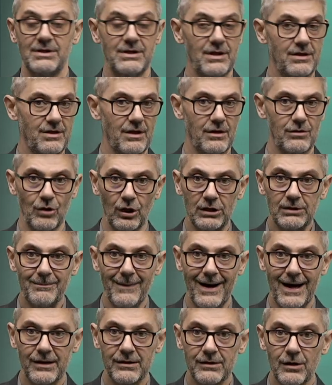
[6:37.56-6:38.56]
This is not
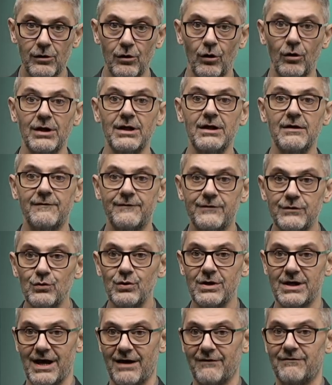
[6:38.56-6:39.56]
must. So if you
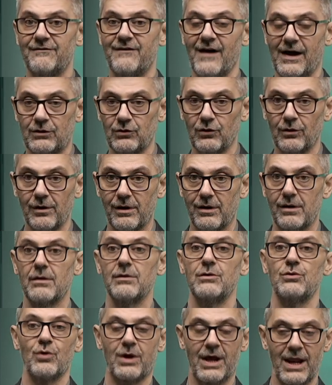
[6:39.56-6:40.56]
have factors,
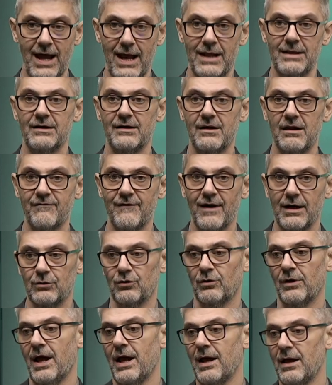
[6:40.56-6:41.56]
you can enter this
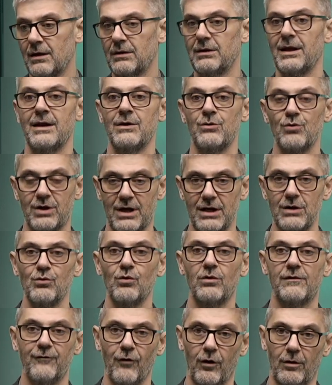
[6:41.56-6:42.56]
factor and then you can
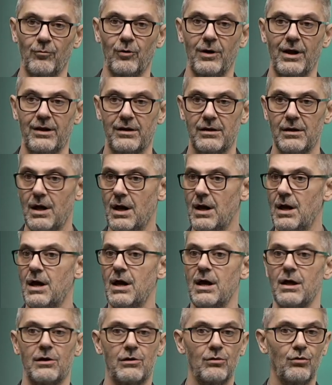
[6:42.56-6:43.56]
use formulas.
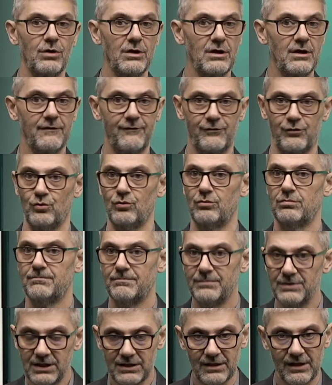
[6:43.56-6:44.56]
So if you
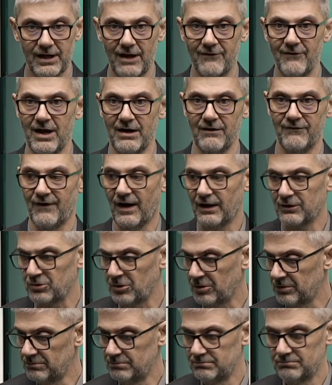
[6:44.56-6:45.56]
didn't have any
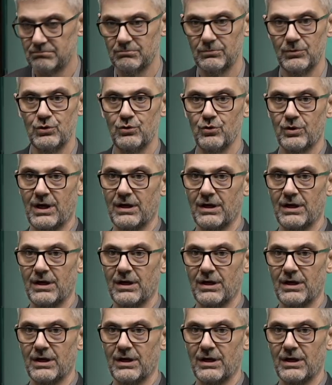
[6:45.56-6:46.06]
factor, you